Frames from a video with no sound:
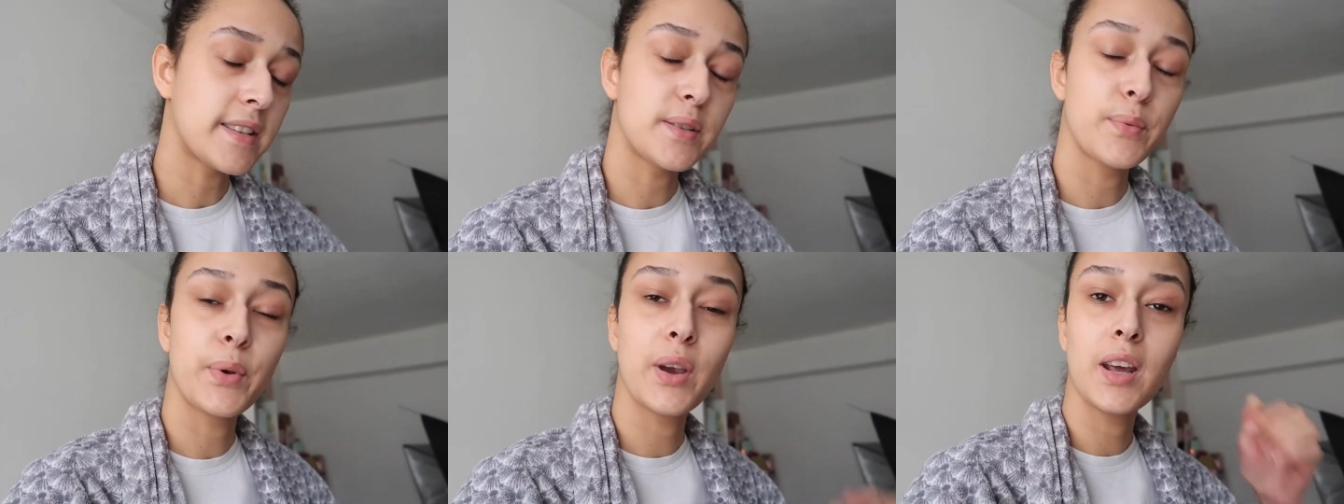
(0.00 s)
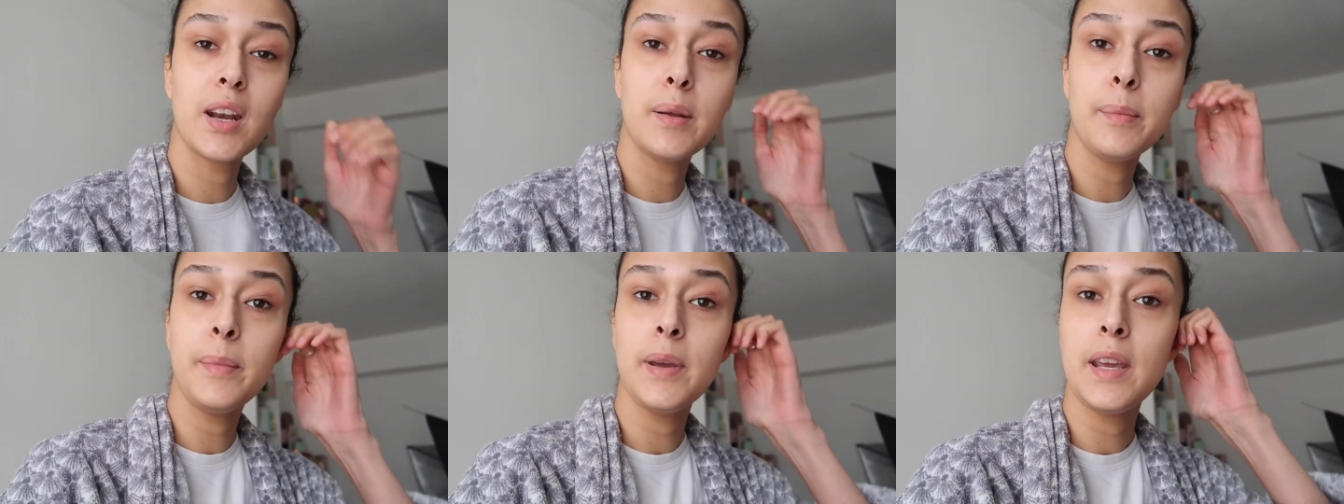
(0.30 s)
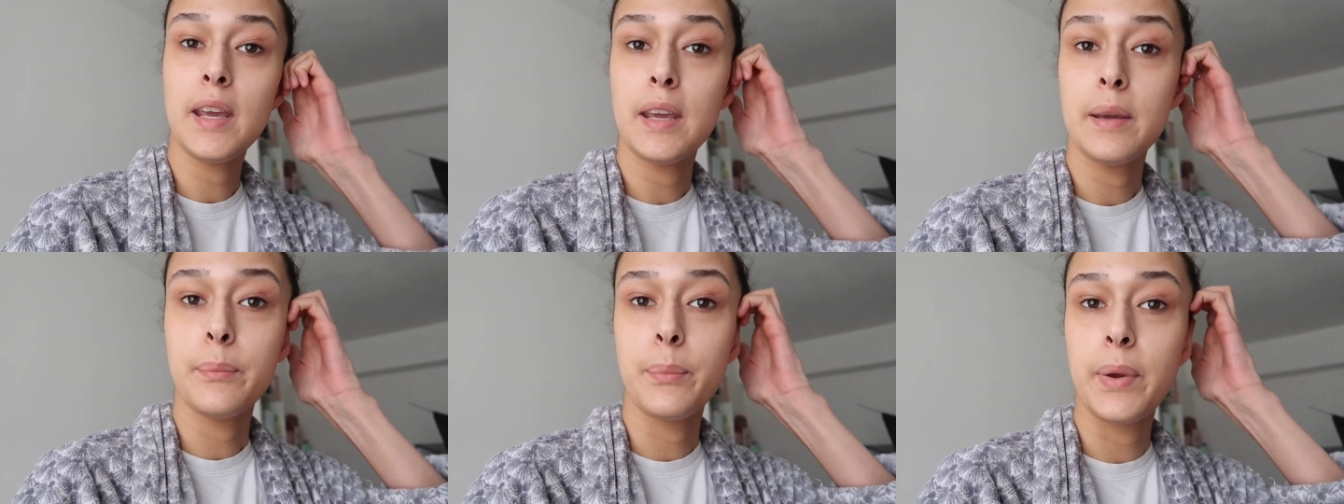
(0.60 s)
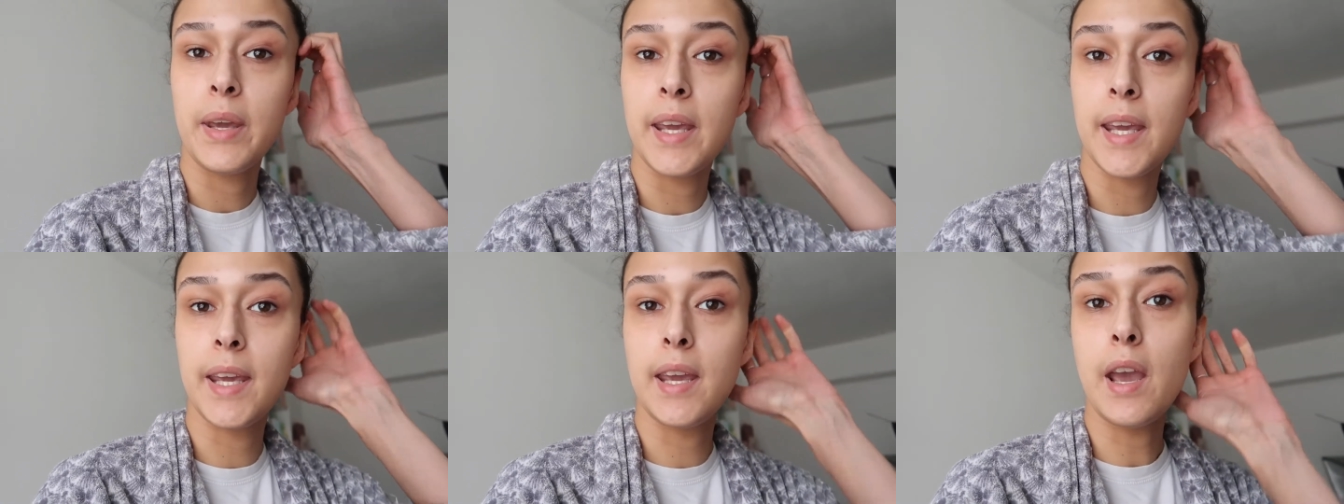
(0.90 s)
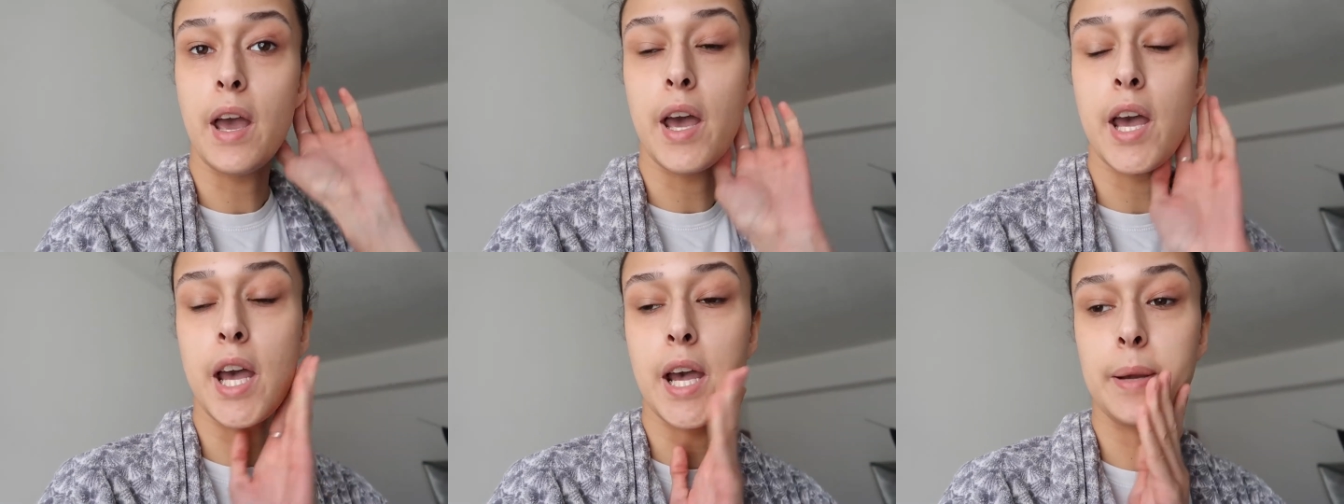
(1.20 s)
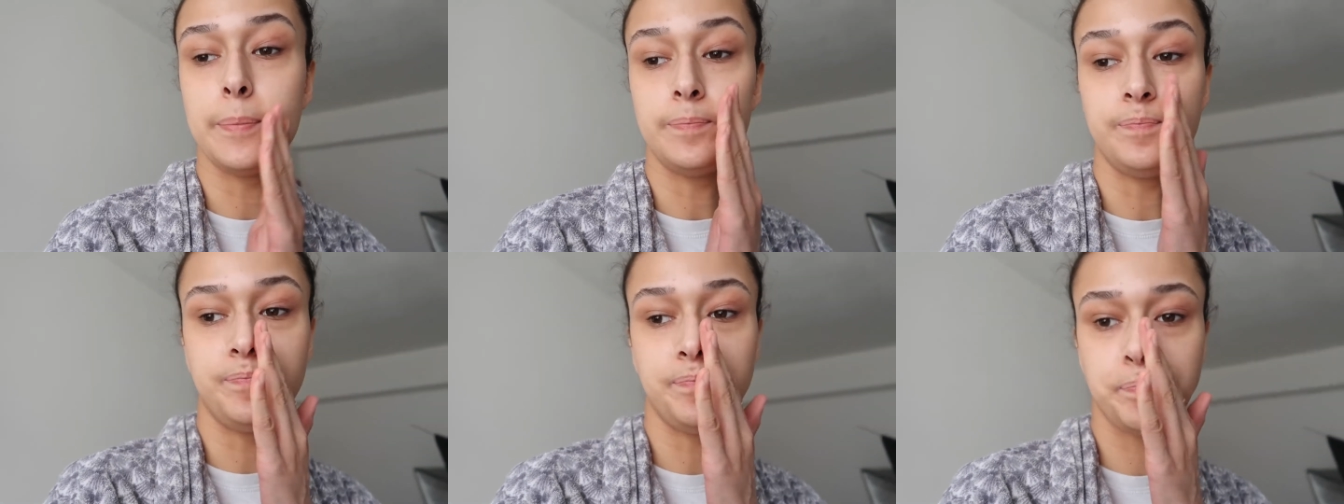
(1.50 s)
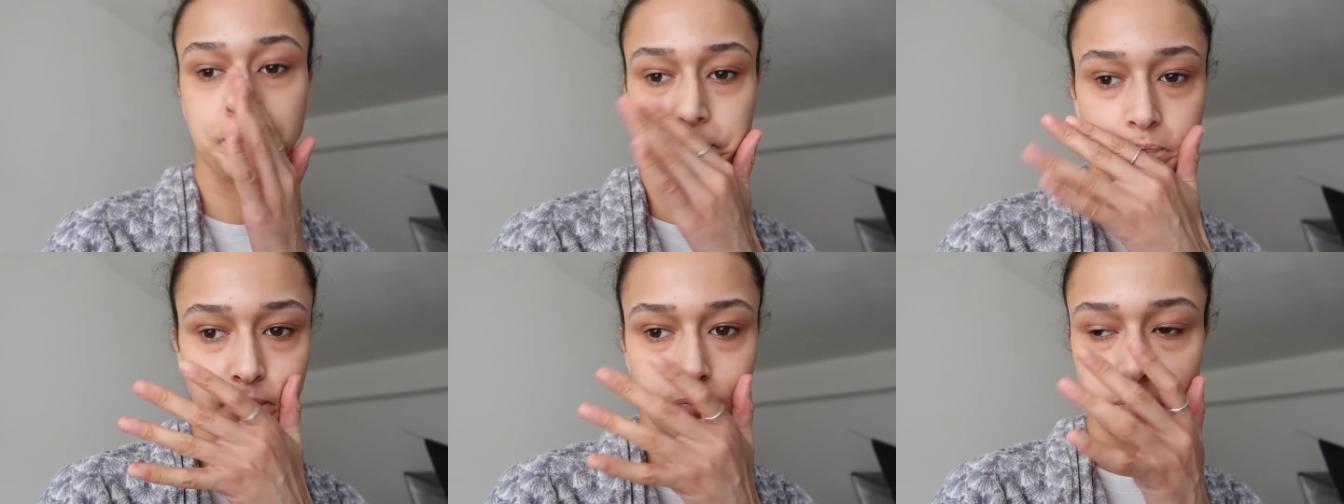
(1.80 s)
so we're going to be
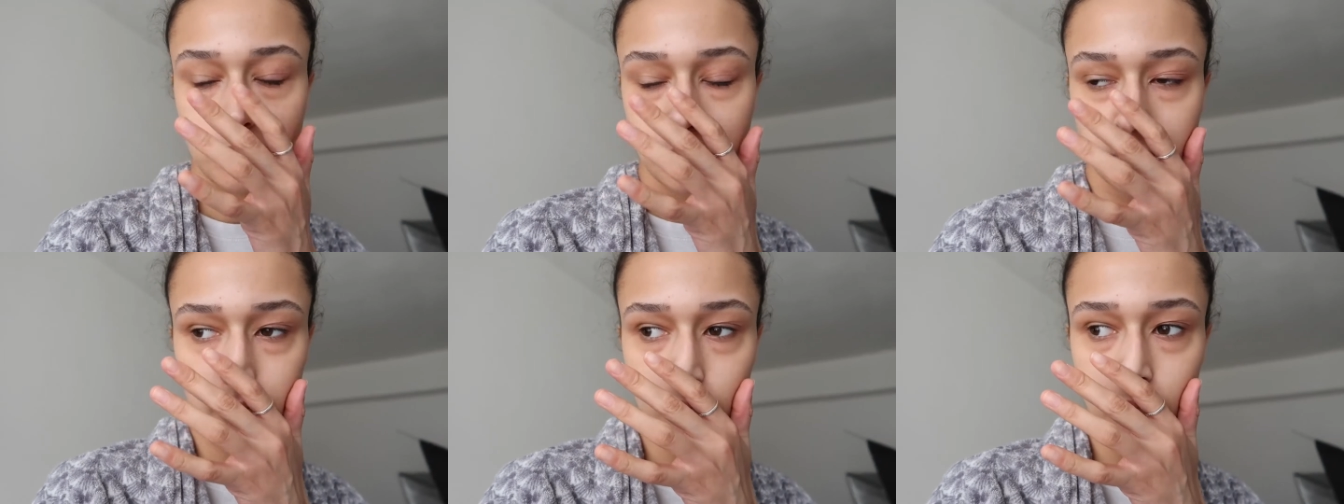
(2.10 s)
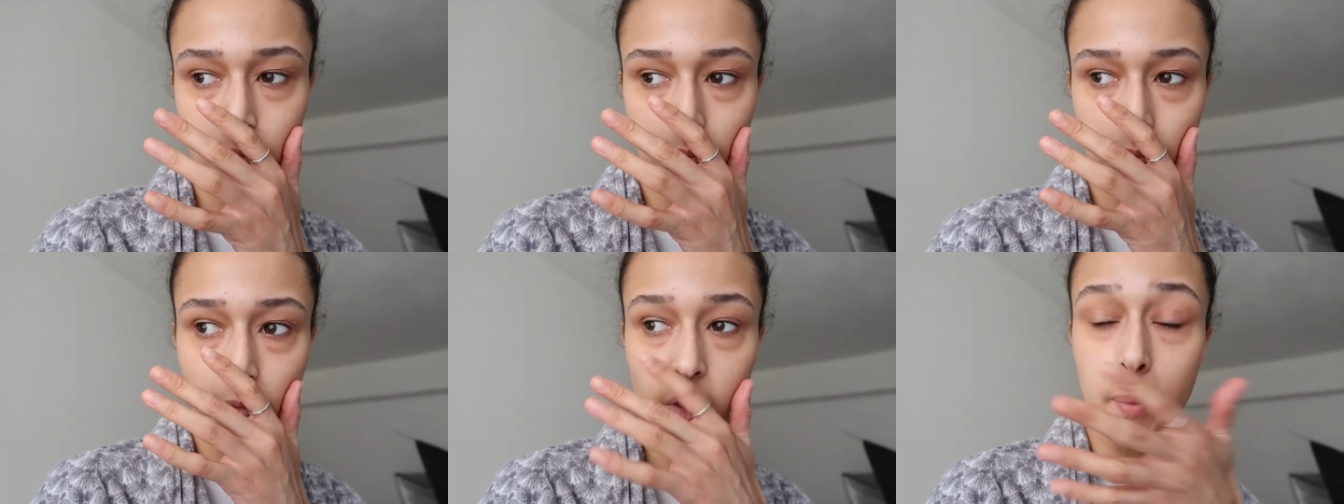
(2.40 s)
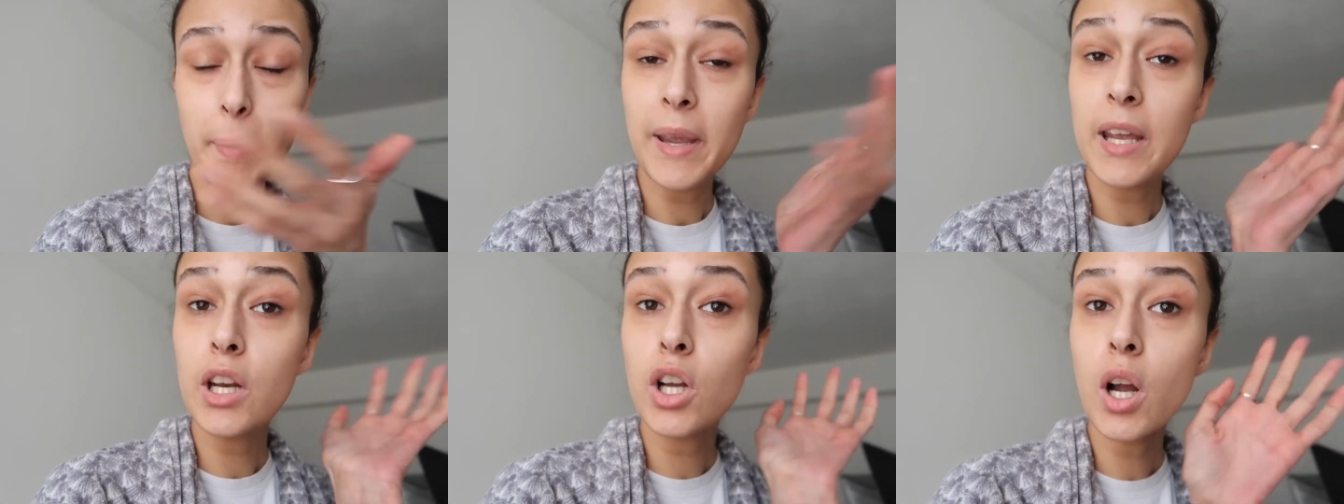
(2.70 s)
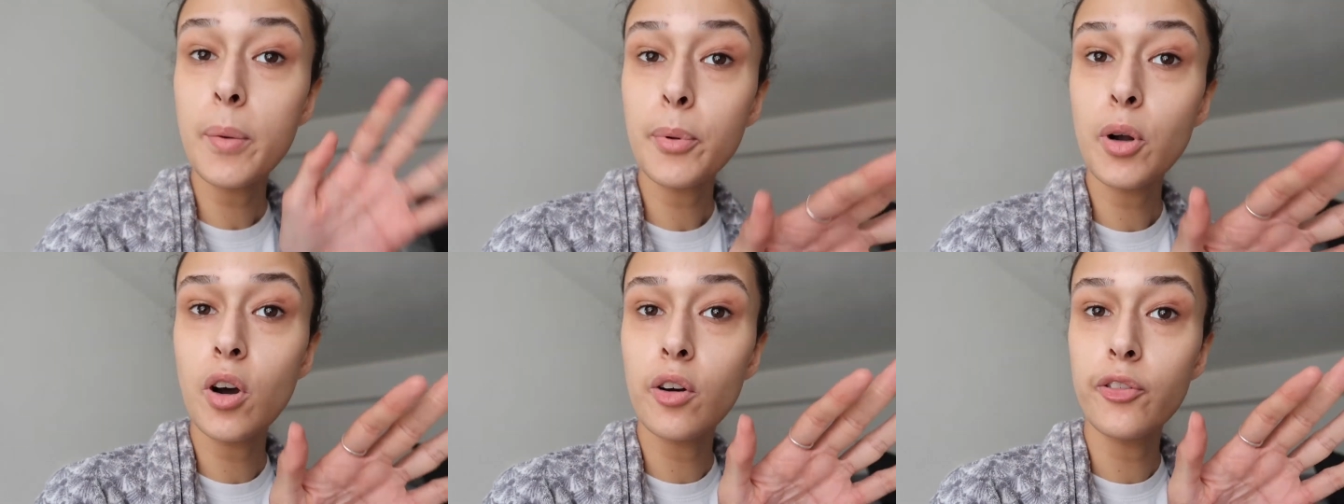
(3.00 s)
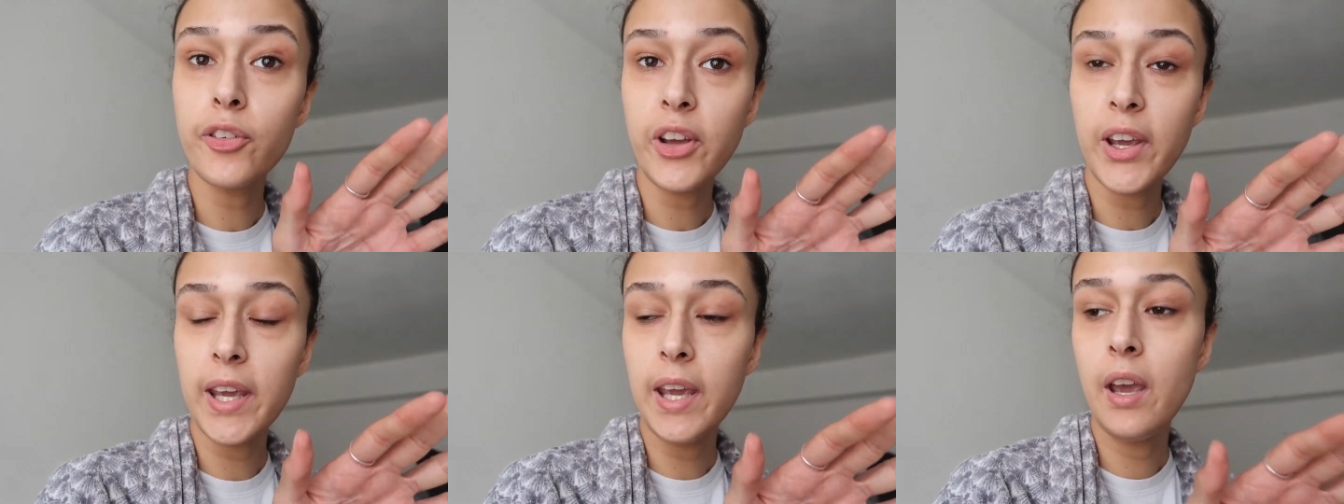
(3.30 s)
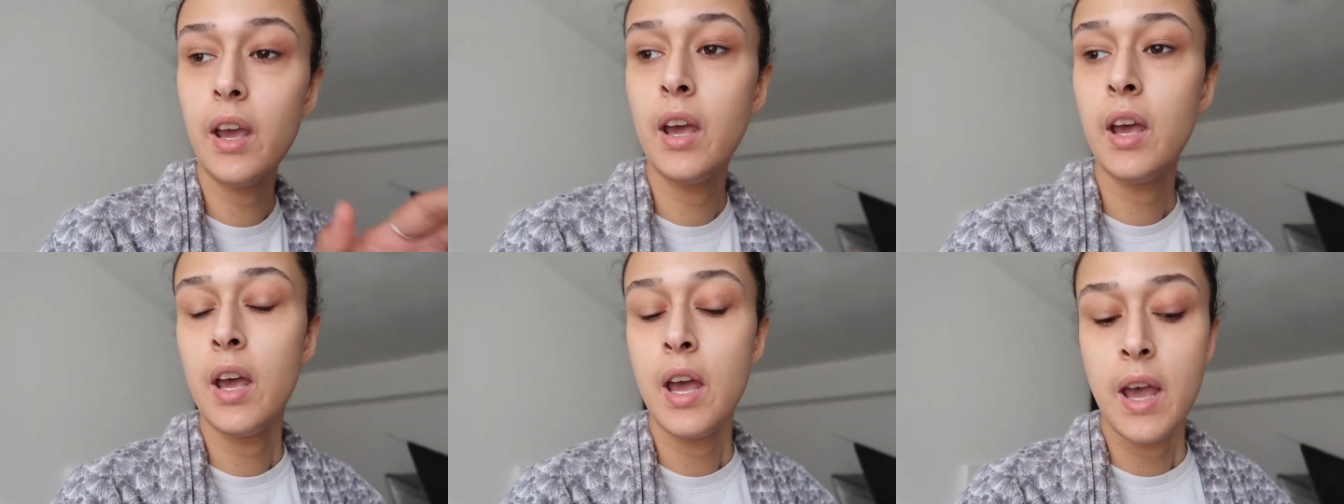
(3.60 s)
um, get a cup of coffee.